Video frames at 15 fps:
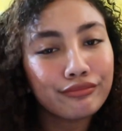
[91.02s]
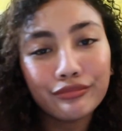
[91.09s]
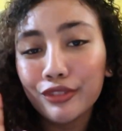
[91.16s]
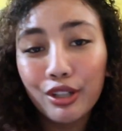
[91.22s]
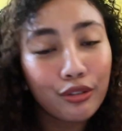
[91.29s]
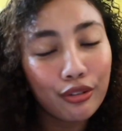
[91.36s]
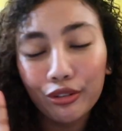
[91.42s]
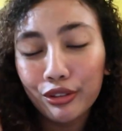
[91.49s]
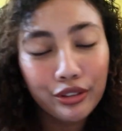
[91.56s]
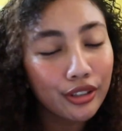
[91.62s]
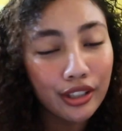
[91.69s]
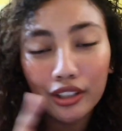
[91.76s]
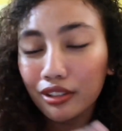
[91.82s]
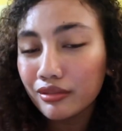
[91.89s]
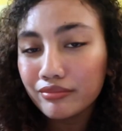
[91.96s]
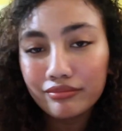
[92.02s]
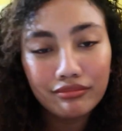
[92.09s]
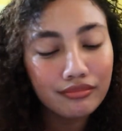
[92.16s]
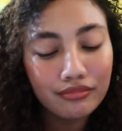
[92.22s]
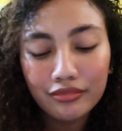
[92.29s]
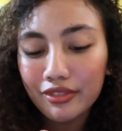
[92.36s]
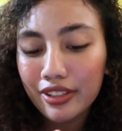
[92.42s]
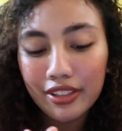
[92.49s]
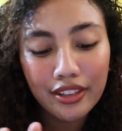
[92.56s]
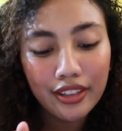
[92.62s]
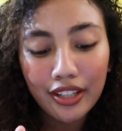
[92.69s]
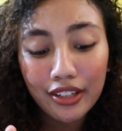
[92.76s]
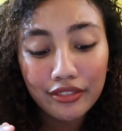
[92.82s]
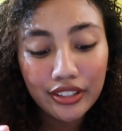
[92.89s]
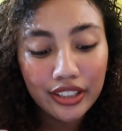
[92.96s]
no girl,
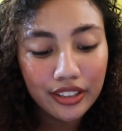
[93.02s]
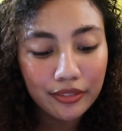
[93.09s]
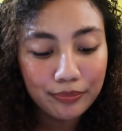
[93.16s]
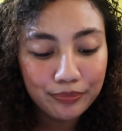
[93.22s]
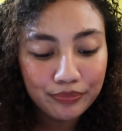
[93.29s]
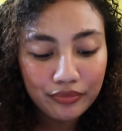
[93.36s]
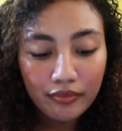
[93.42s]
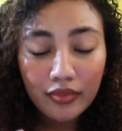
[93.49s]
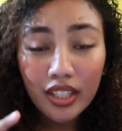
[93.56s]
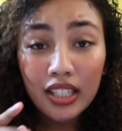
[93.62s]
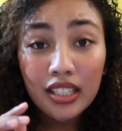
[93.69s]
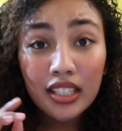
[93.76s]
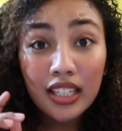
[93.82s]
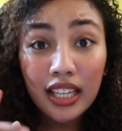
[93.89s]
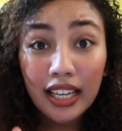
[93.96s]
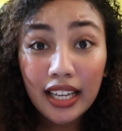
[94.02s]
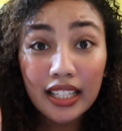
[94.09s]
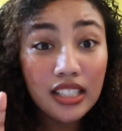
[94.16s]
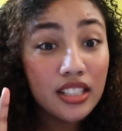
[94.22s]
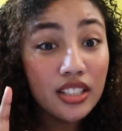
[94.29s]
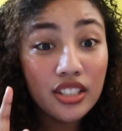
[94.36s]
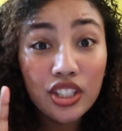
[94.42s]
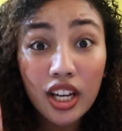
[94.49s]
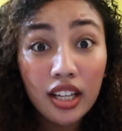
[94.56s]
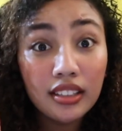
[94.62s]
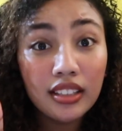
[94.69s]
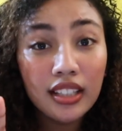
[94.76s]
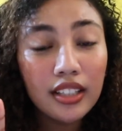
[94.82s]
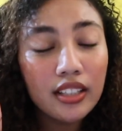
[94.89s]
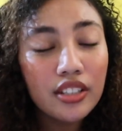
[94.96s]
never. Okay,
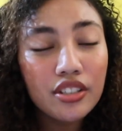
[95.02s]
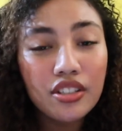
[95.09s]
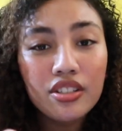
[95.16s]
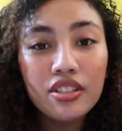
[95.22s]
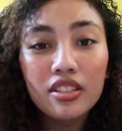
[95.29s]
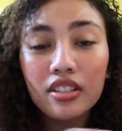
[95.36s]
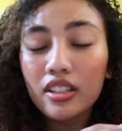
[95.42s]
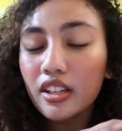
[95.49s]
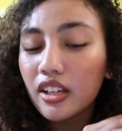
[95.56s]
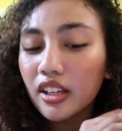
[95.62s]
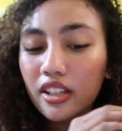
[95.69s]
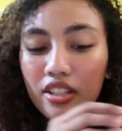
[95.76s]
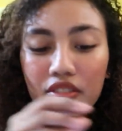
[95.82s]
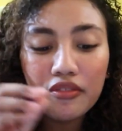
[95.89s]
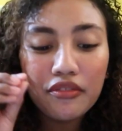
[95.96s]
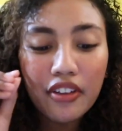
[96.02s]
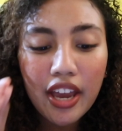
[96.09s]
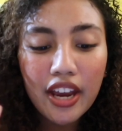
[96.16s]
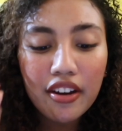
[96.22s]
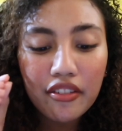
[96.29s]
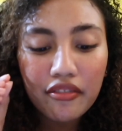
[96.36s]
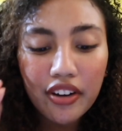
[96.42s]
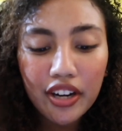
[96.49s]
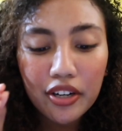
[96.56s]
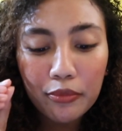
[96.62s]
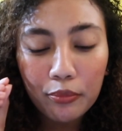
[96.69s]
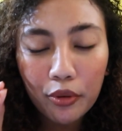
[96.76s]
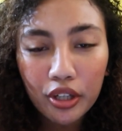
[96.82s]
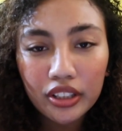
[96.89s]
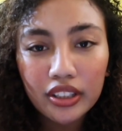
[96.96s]
check the ingredients. It is very
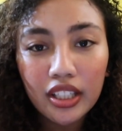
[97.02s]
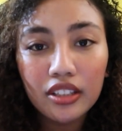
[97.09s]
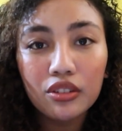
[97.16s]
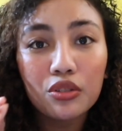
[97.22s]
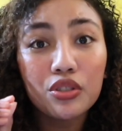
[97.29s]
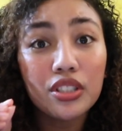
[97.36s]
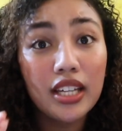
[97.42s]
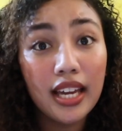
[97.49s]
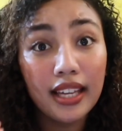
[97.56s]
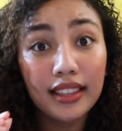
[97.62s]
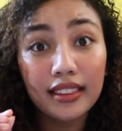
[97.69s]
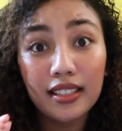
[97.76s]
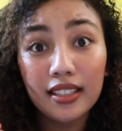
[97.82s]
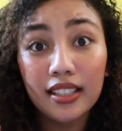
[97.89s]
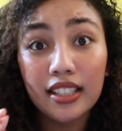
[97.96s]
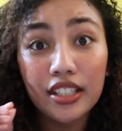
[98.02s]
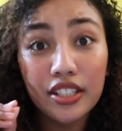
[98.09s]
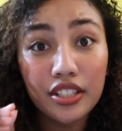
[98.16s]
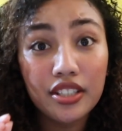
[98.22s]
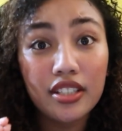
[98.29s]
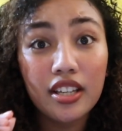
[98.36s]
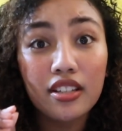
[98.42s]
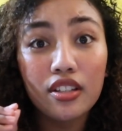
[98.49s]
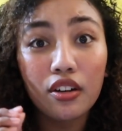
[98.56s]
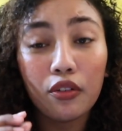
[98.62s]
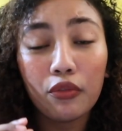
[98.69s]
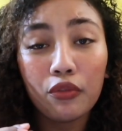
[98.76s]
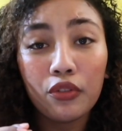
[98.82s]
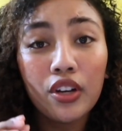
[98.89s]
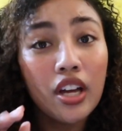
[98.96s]
important to check the ingredients
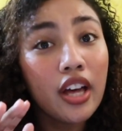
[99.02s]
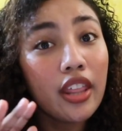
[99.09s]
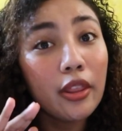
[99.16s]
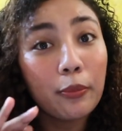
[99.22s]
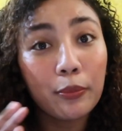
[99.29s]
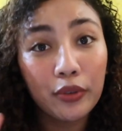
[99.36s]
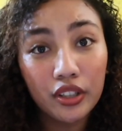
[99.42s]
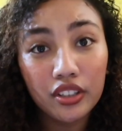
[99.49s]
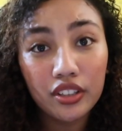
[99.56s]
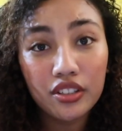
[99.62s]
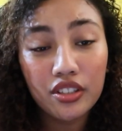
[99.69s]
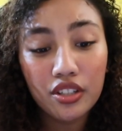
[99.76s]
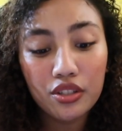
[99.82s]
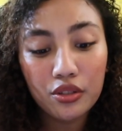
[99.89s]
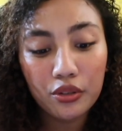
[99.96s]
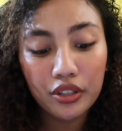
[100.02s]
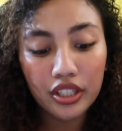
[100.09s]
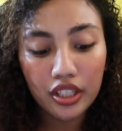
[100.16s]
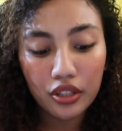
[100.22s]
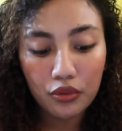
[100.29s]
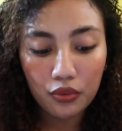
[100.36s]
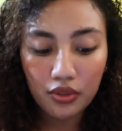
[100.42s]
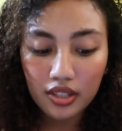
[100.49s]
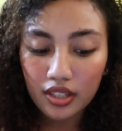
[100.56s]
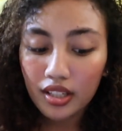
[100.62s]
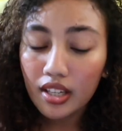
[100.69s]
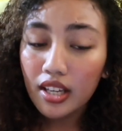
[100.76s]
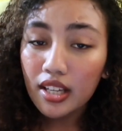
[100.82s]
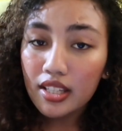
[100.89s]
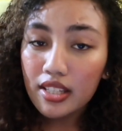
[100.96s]
of the products that you're gonna use.
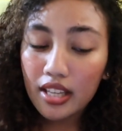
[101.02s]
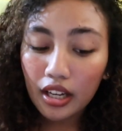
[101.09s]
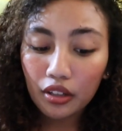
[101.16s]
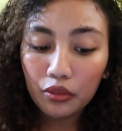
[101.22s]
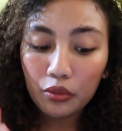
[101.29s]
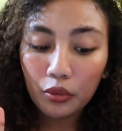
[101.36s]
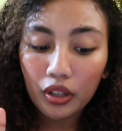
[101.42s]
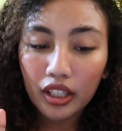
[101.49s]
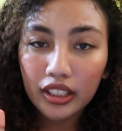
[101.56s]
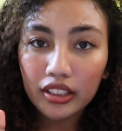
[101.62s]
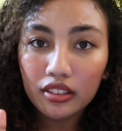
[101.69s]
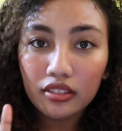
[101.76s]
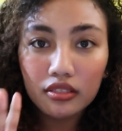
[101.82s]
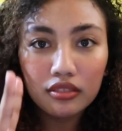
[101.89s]
Second one,